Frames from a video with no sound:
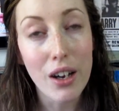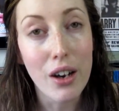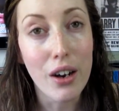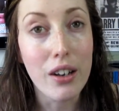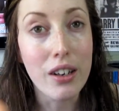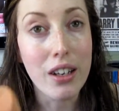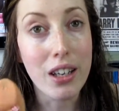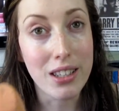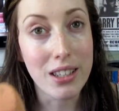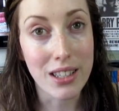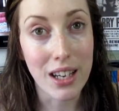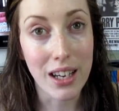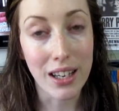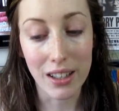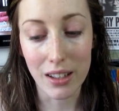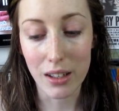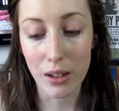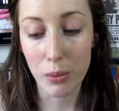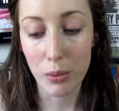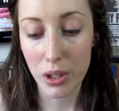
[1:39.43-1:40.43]
on a
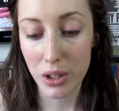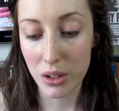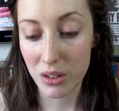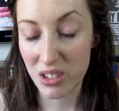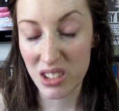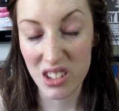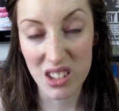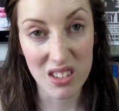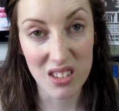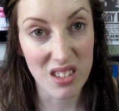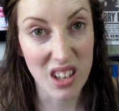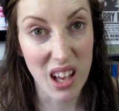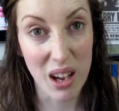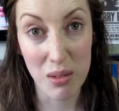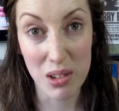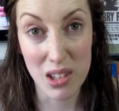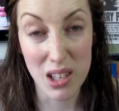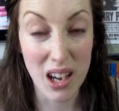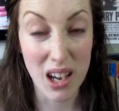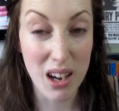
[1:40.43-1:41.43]
cycle, which was,
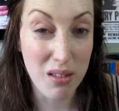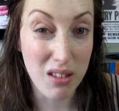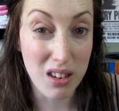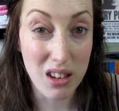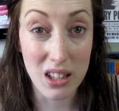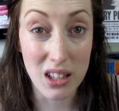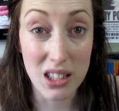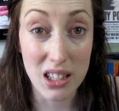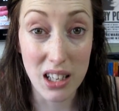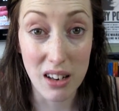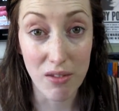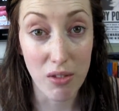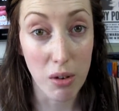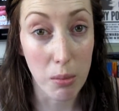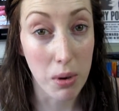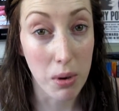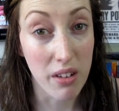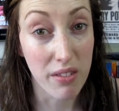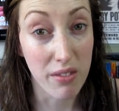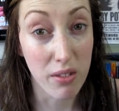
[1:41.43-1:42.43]
I was out in the sun for
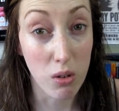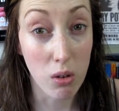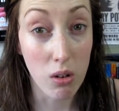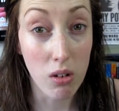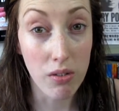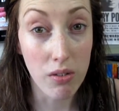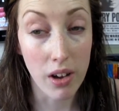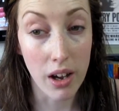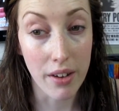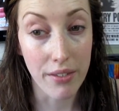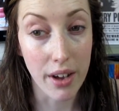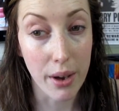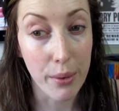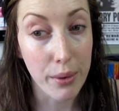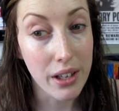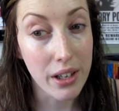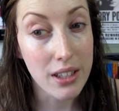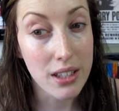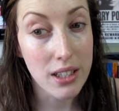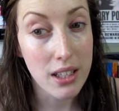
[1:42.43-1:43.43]
about 4 or 5
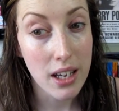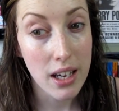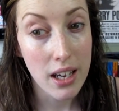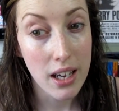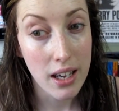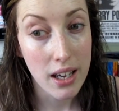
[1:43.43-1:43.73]
hours.